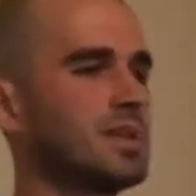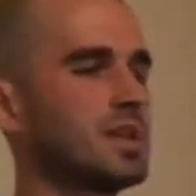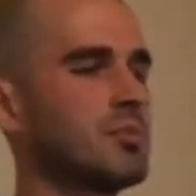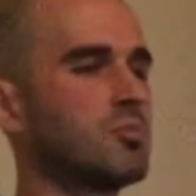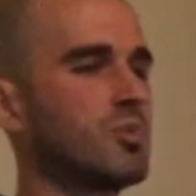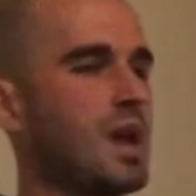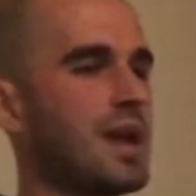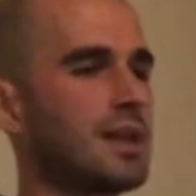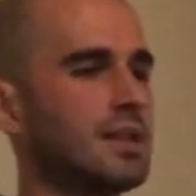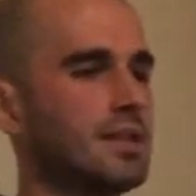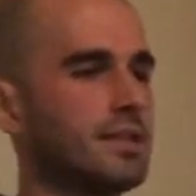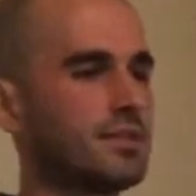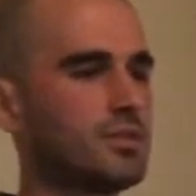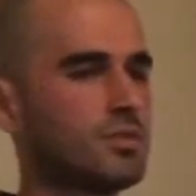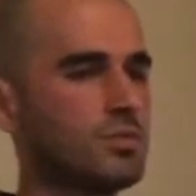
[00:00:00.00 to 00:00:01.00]
become
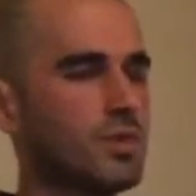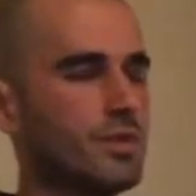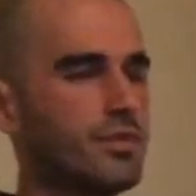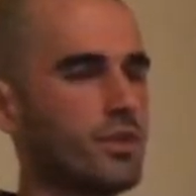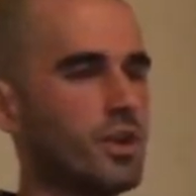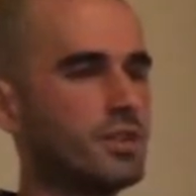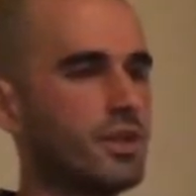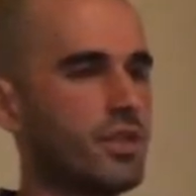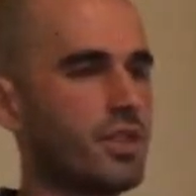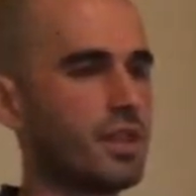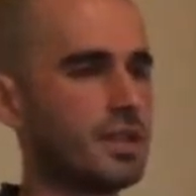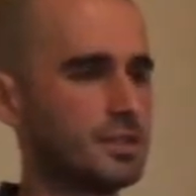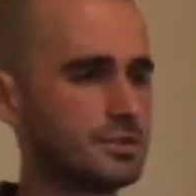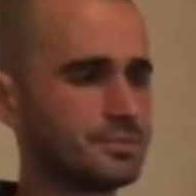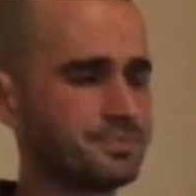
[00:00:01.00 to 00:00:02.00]
reckless with other
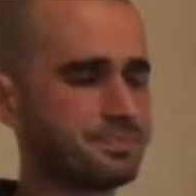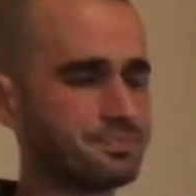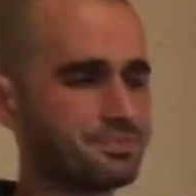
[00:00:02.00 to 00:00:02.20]
things.